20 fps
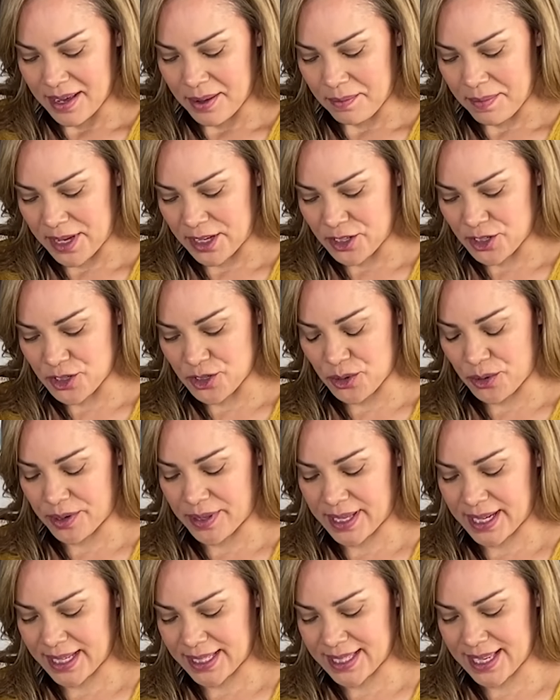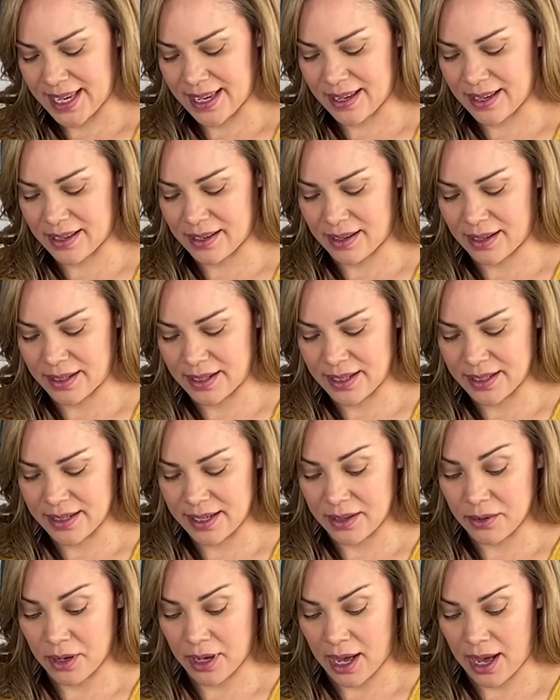Make sure that I take onion,
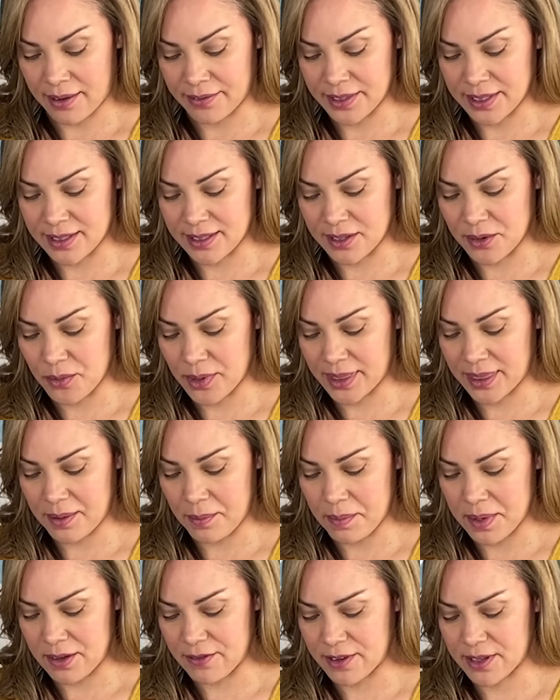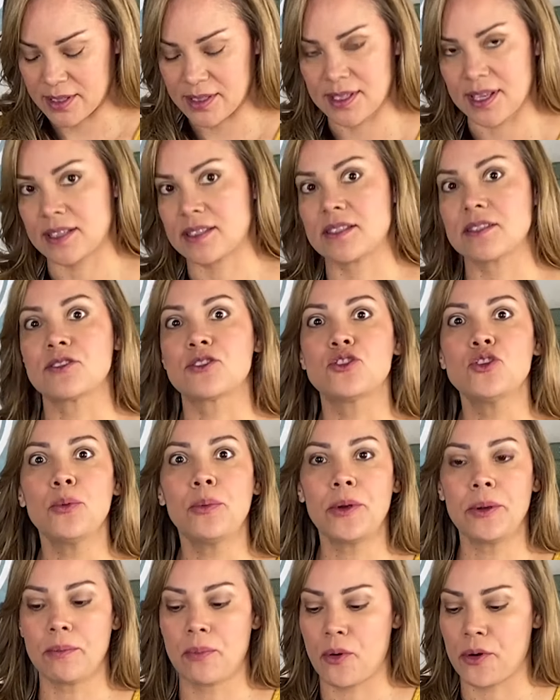obviously, with the beef, because that's
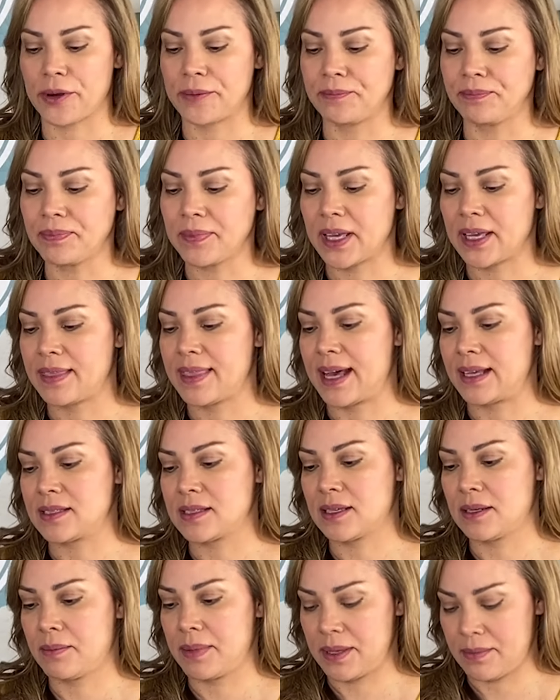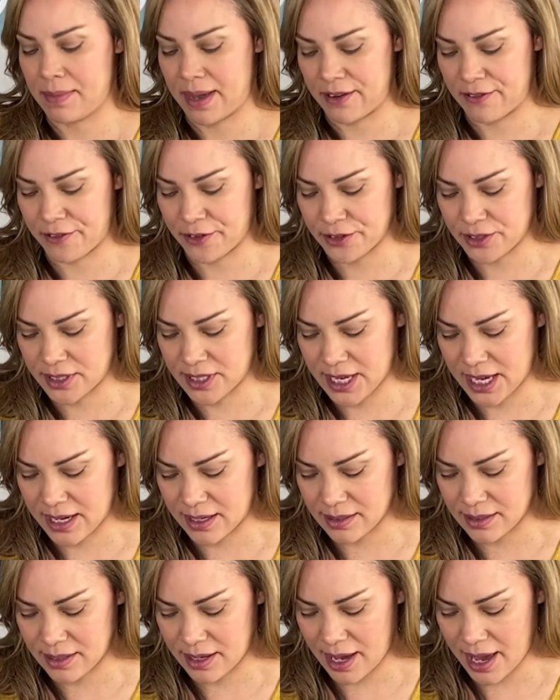super important, and that's gonna be my first
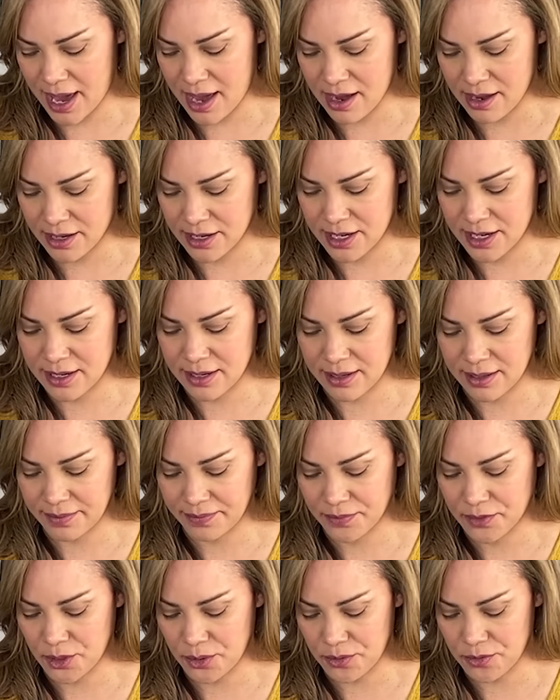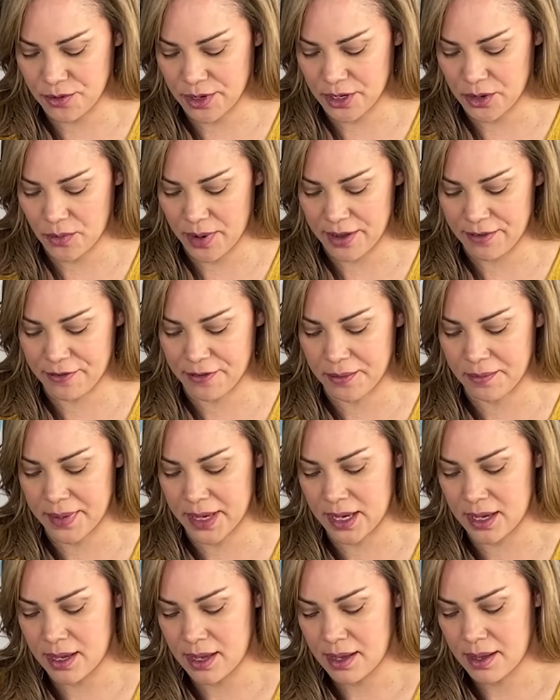taste. Hey, onion, don't run away from
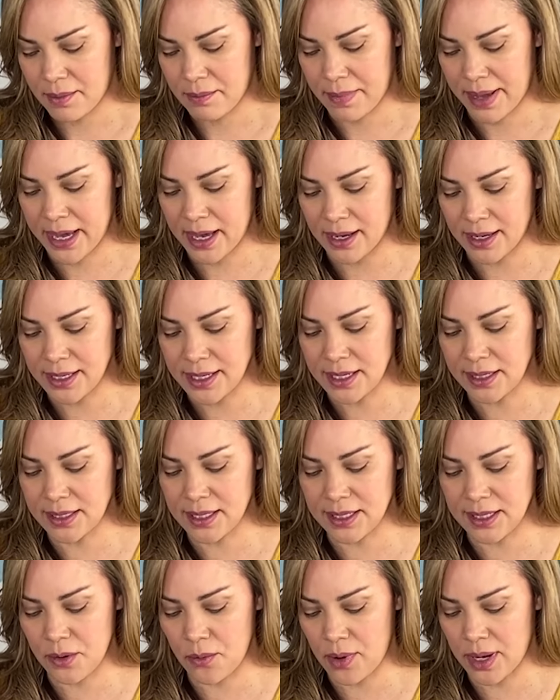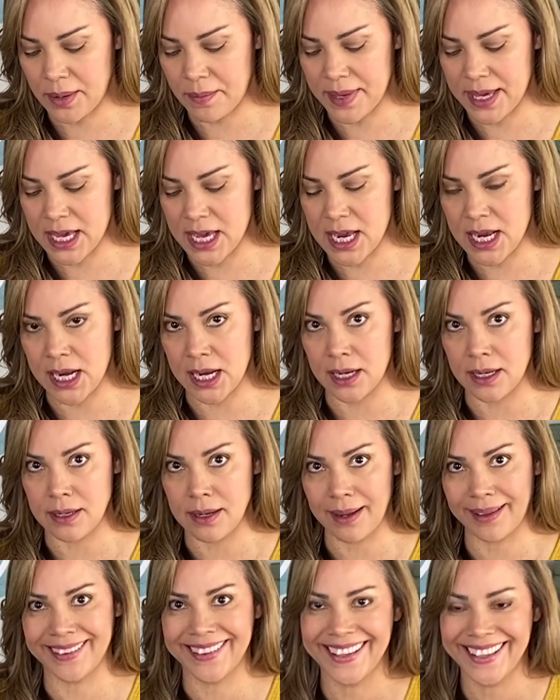me. My onion doesn't want to be eaten.
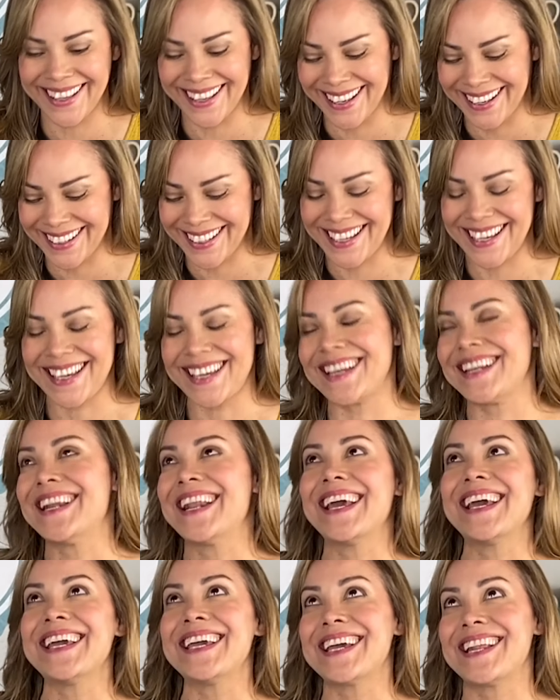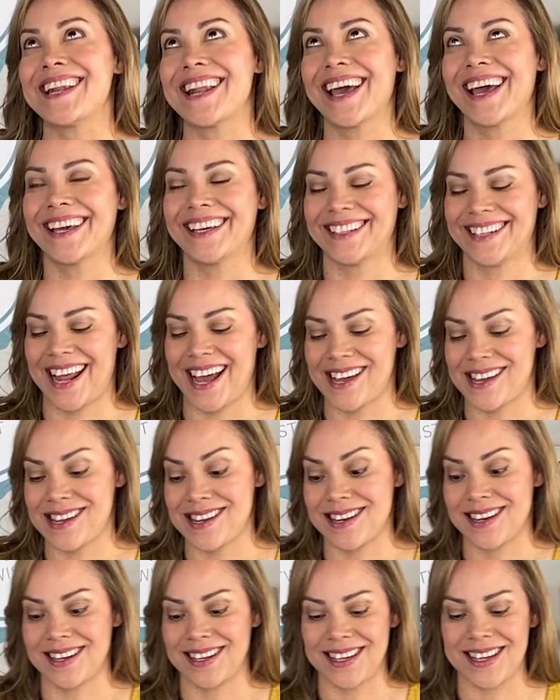Eaten, not
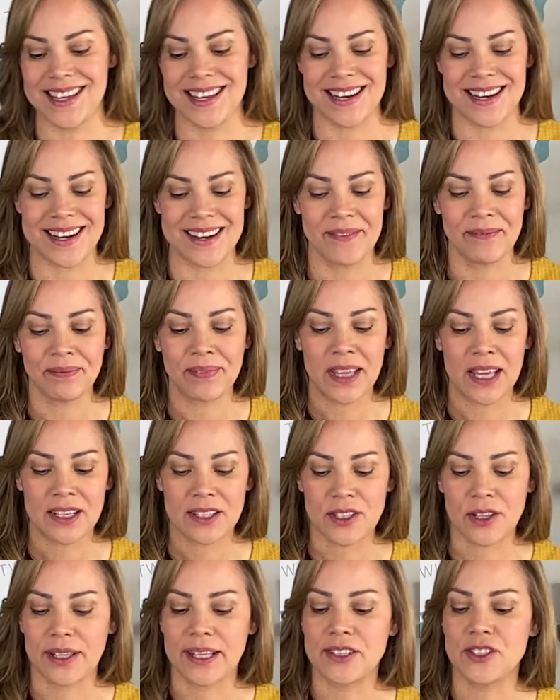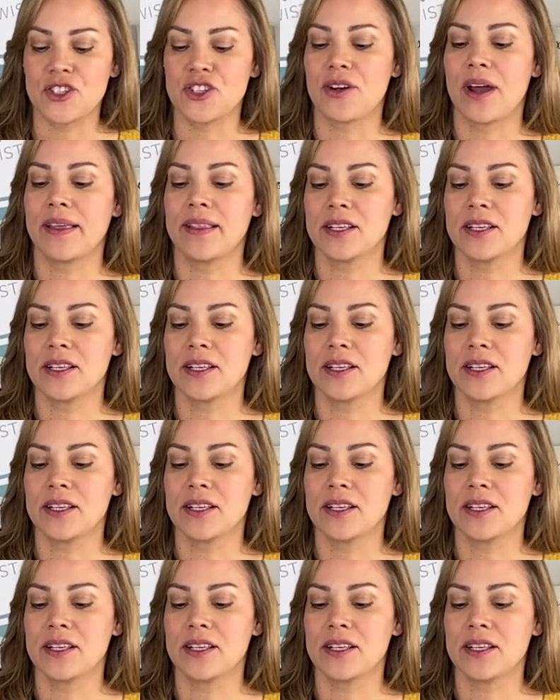eaten, eaten. So let's try